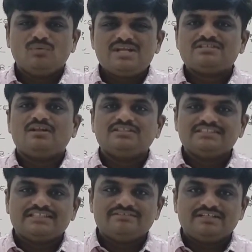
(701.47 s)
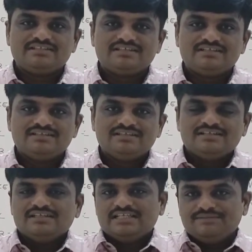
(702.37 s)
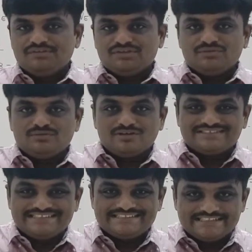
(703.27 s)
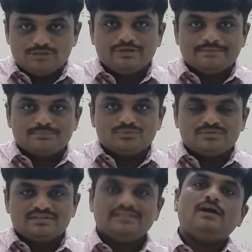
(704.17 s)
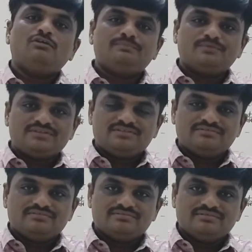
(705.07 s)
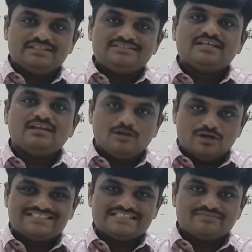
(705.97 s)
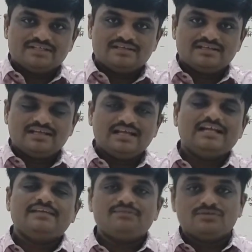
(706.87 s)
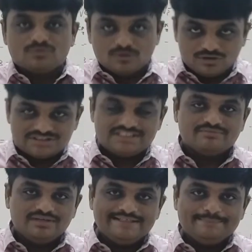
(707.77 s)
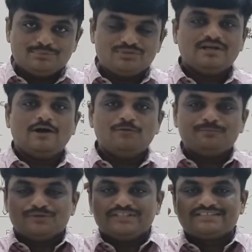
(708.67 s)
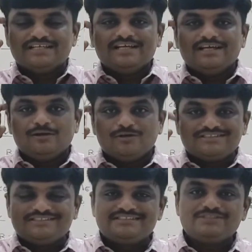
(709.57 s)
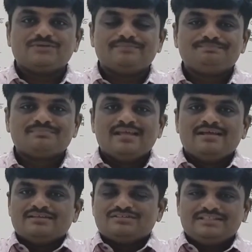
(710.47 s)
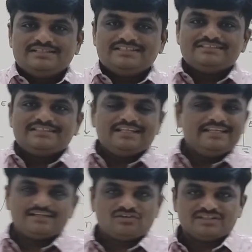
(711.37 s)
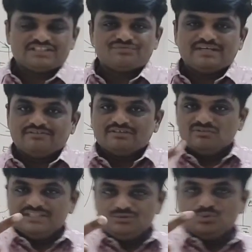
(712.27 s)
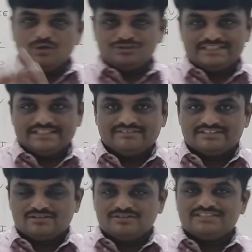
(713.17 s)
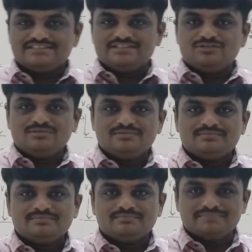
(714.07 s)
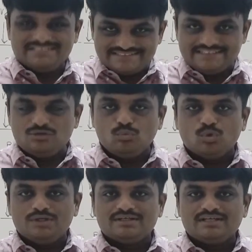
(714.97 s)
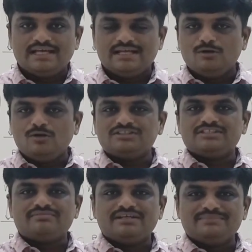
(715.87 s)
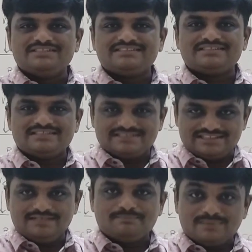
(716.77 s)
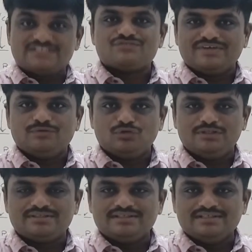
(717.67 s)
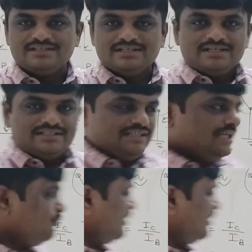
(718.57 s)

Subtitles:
What is logic inverter? If you give logic 0 input, the output is logic 1. And if you give logic 1 input, output is logic 0. So in digital electronics, we are in only two logic levels. Logic 0 means 0 volt, and logic 1 is say plus 5 volt. Here